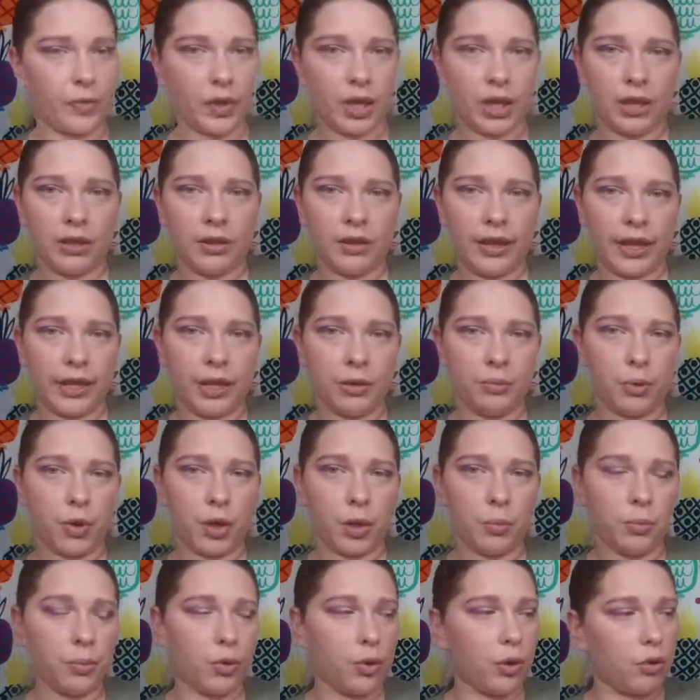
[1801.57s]
light
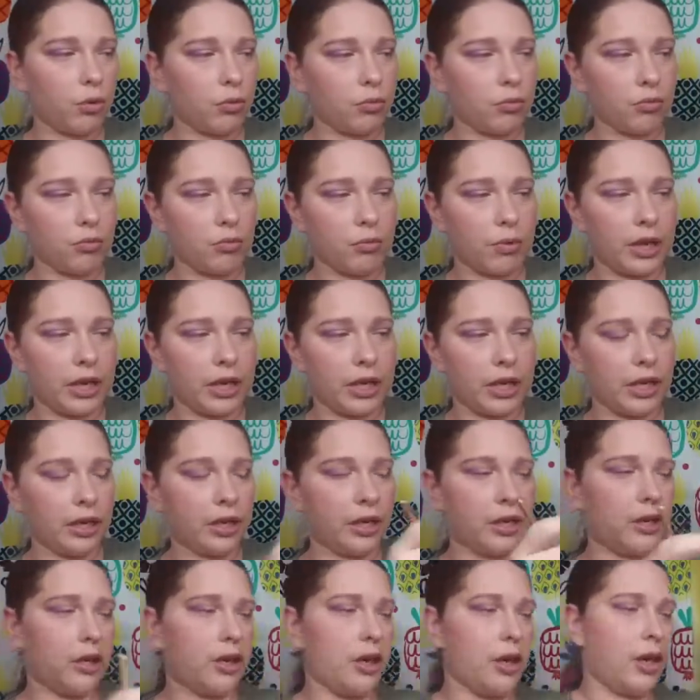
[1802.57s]
purple right
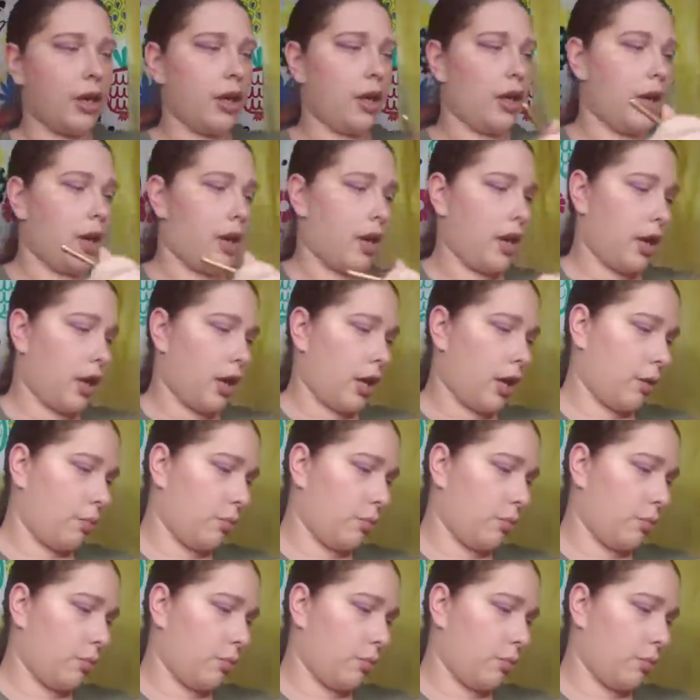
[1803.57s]
here and